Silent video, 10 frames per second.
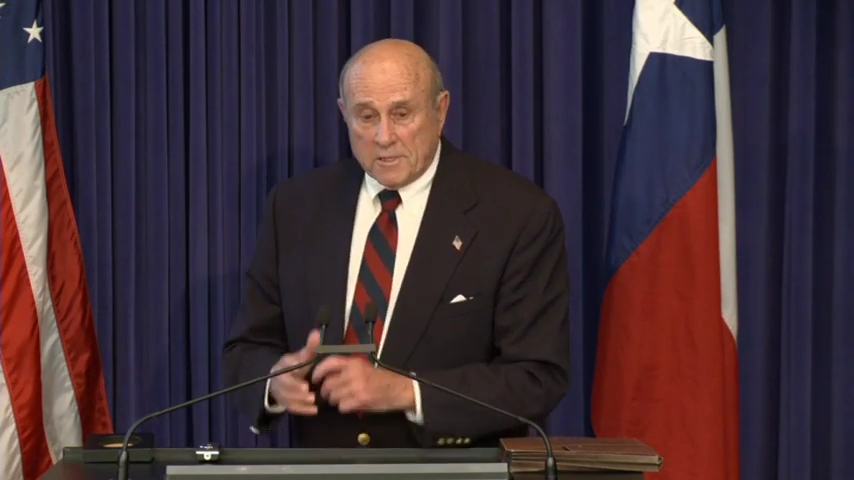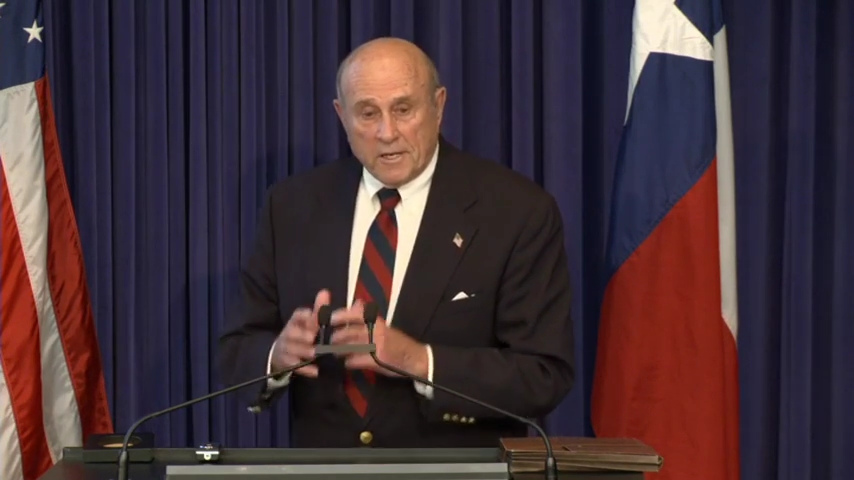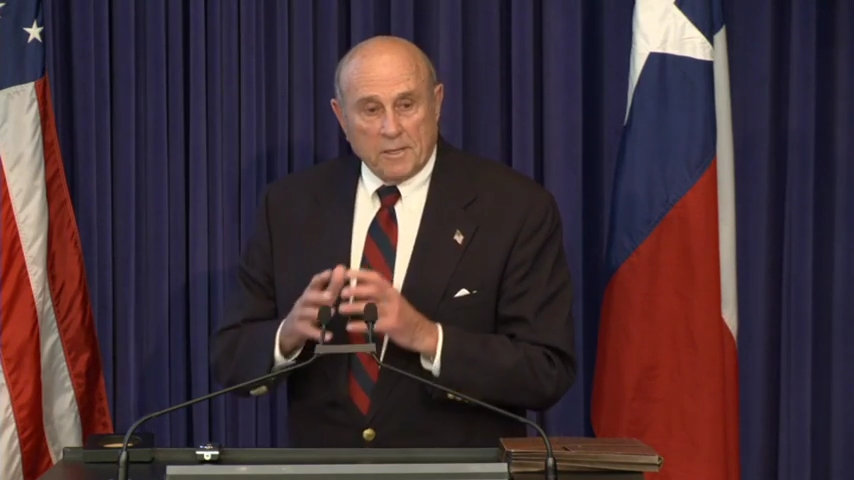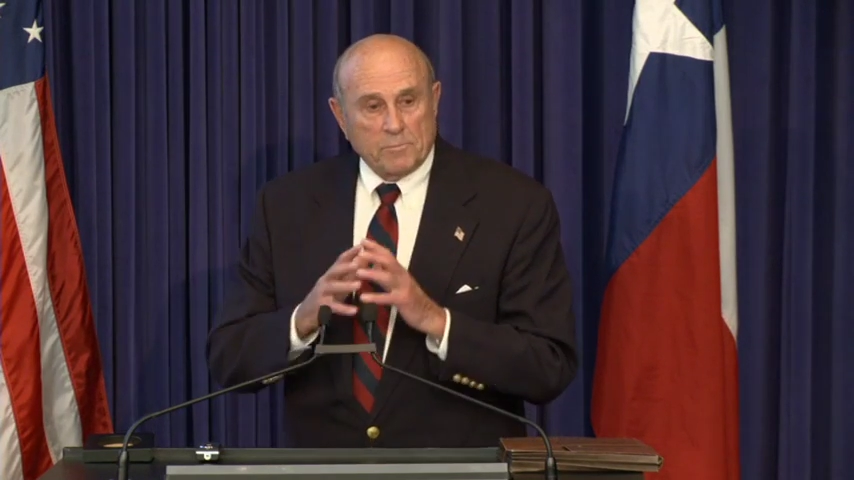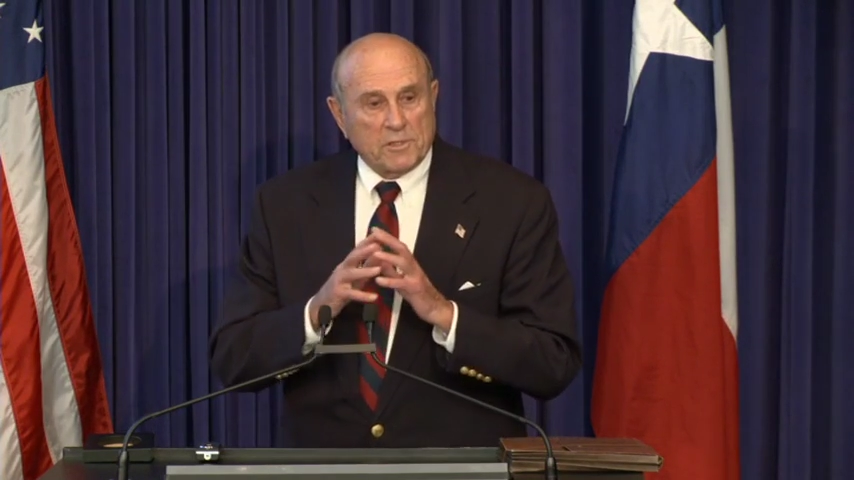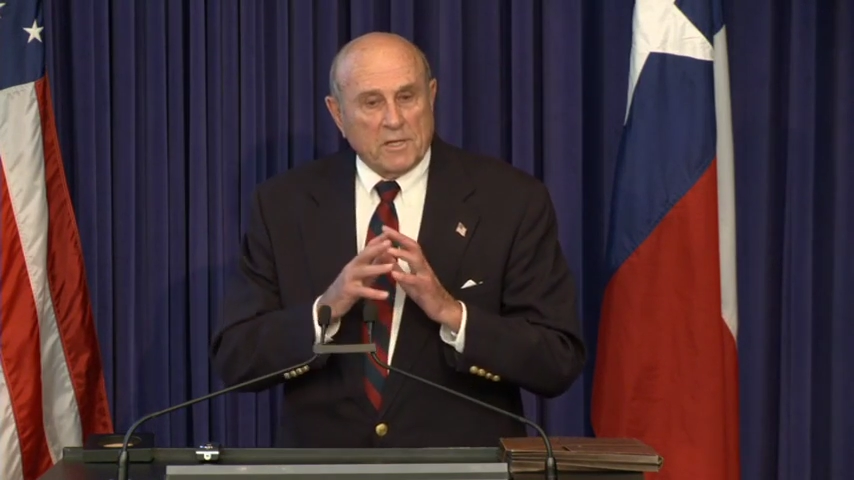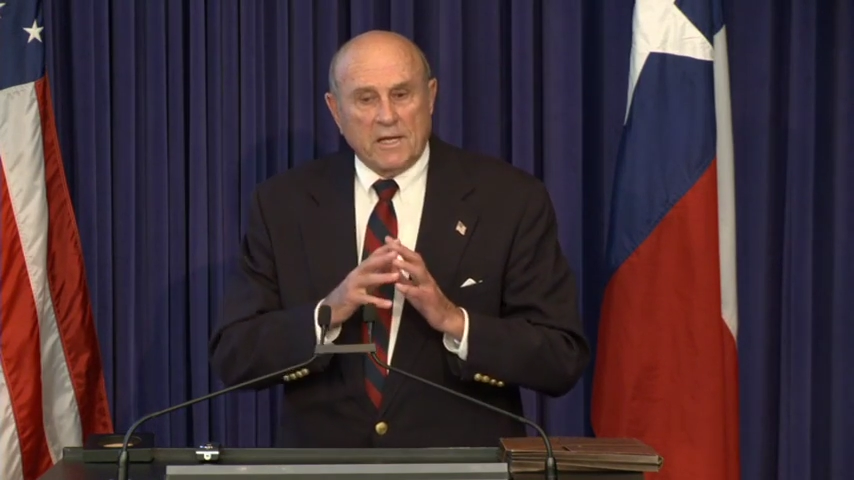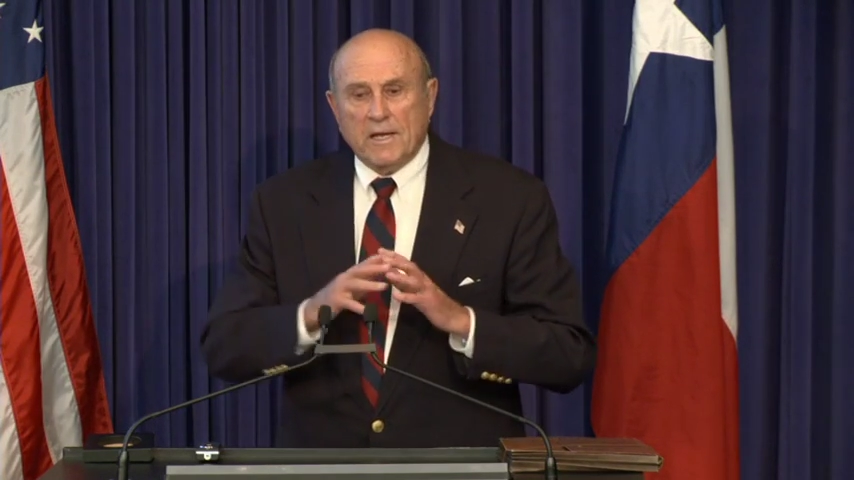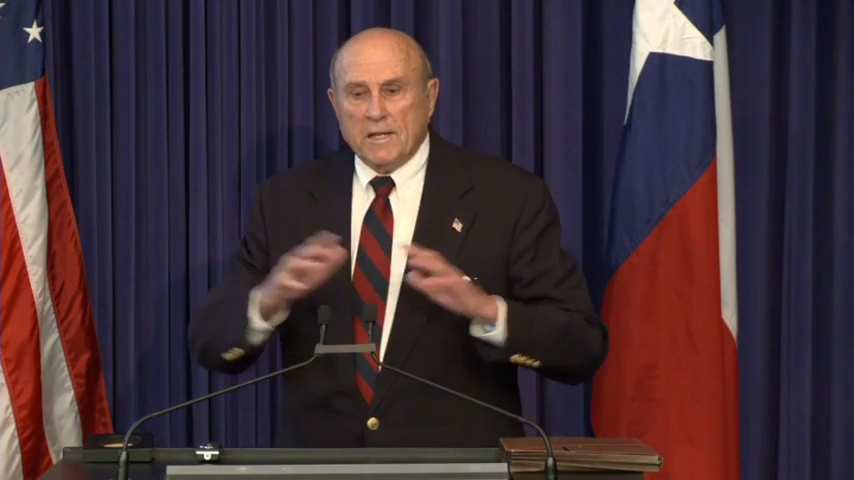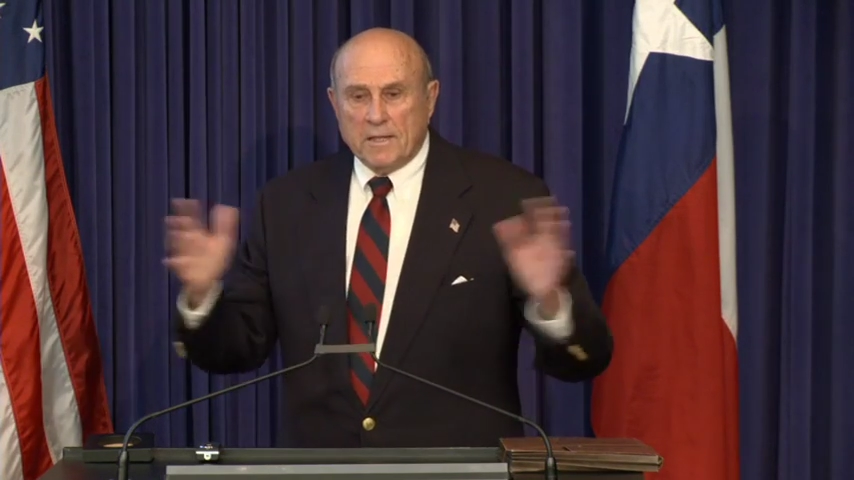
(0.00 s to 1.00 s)
can get up and say
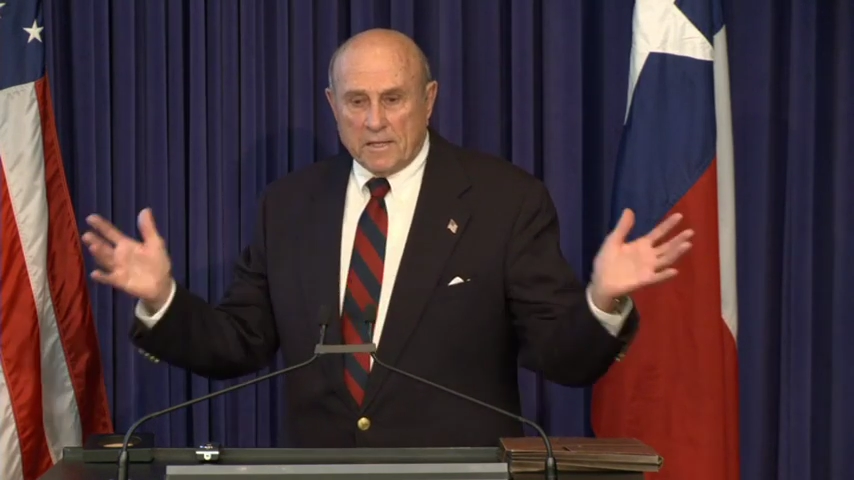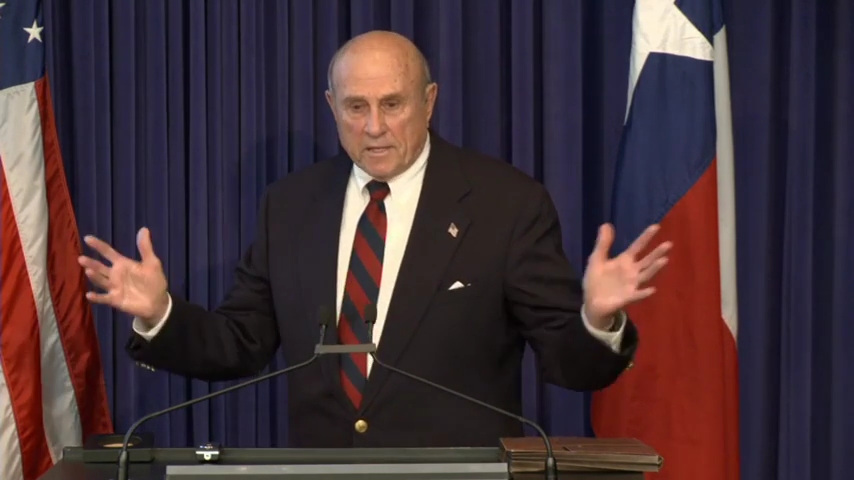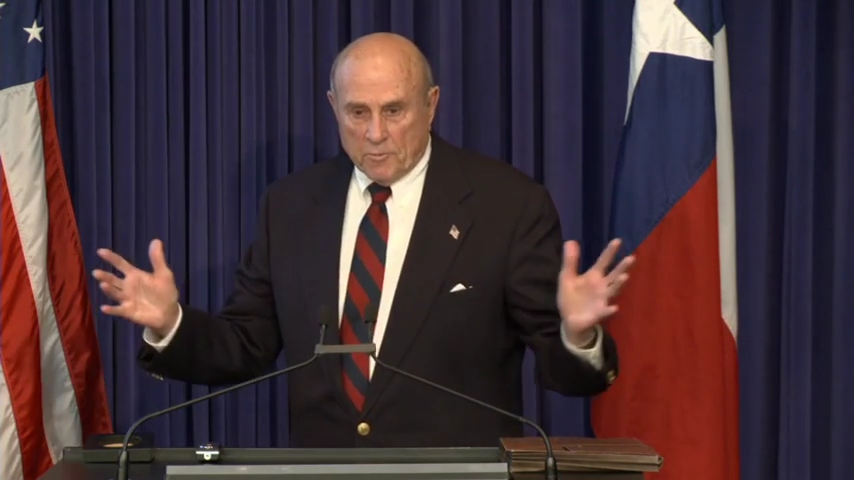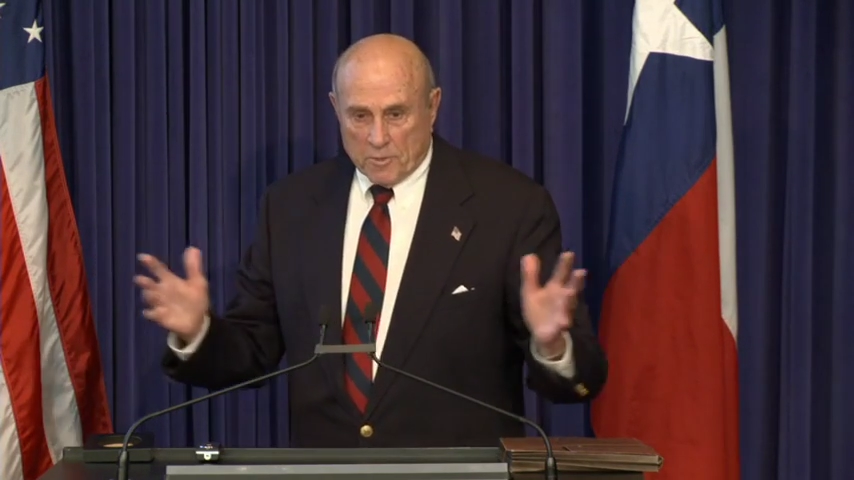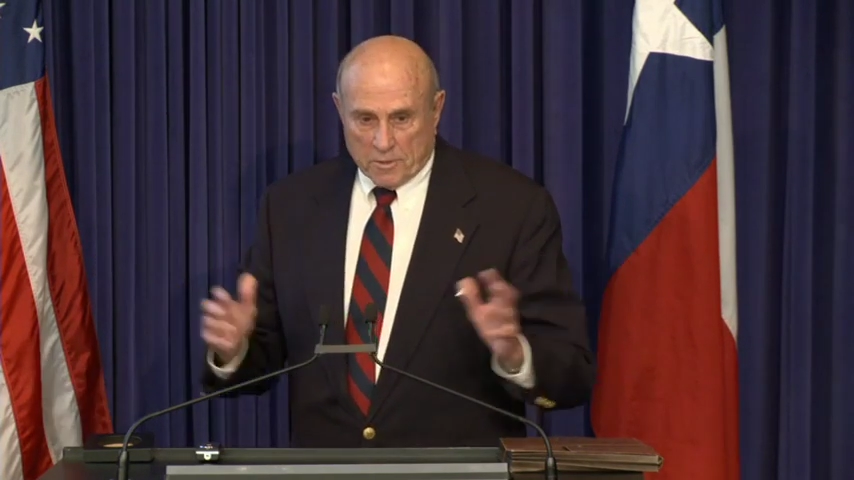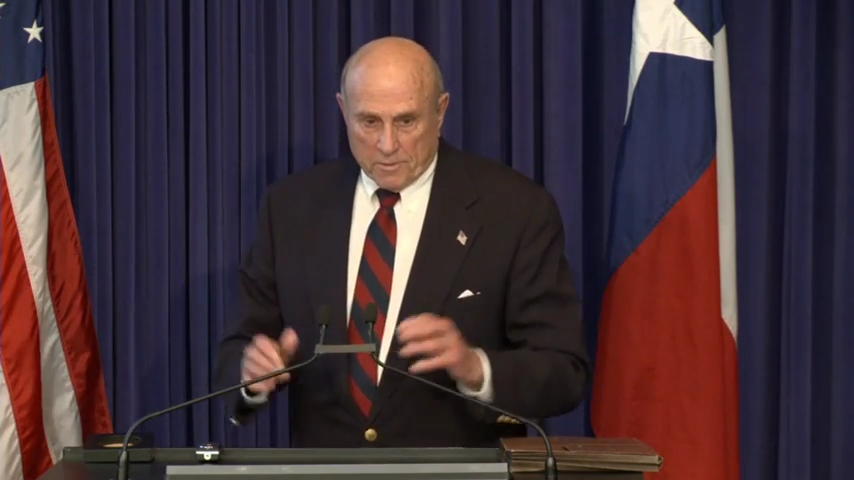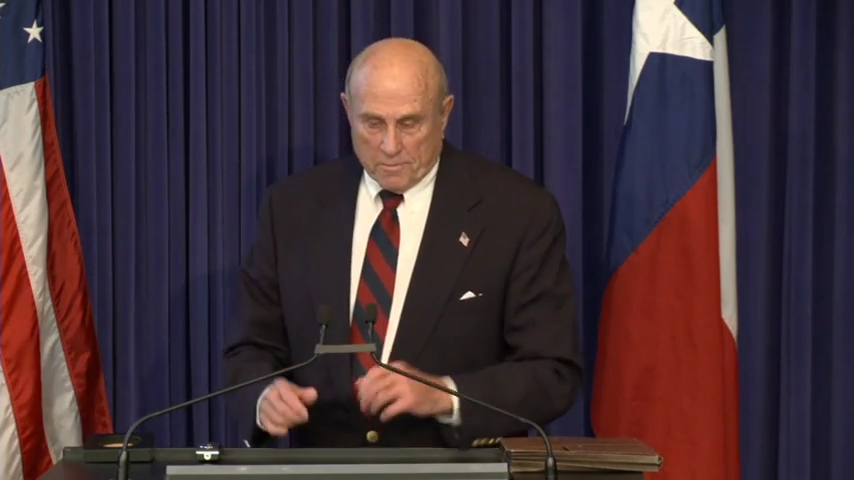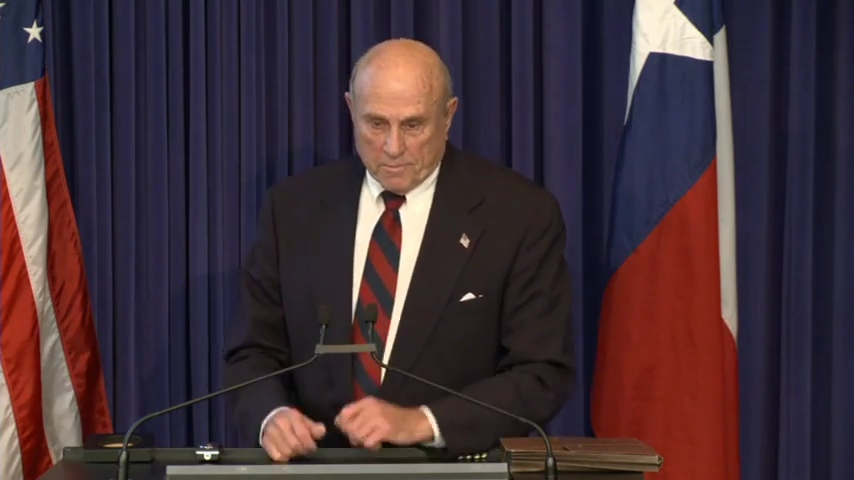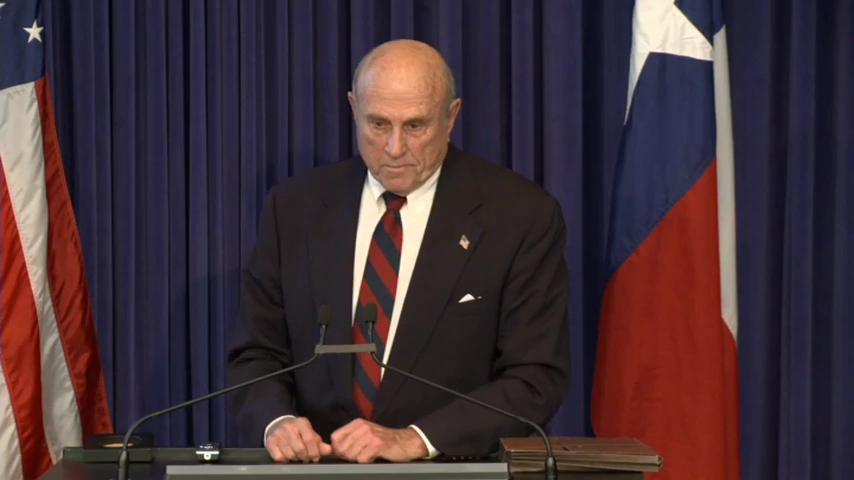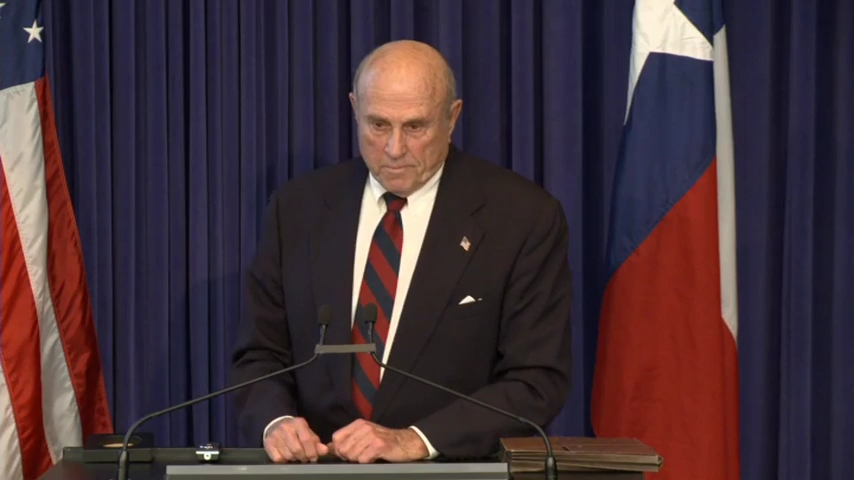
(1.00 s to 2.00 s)
anything they want to.